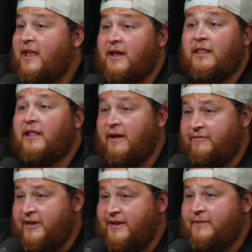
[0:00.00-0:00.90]
and I
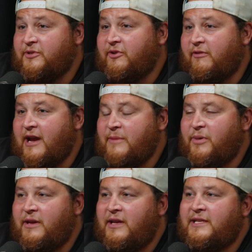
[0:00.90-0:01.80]
loved it and it was great,
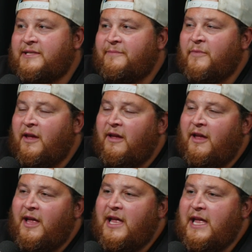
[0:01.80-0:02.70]
but it's
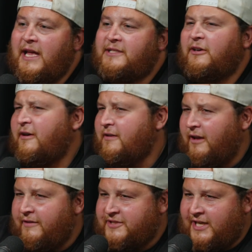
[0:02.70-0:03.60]
a hard
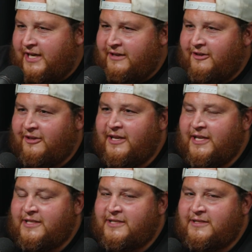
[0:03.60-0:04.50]
lifestyle.
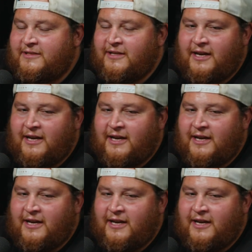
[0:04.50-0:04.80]
It's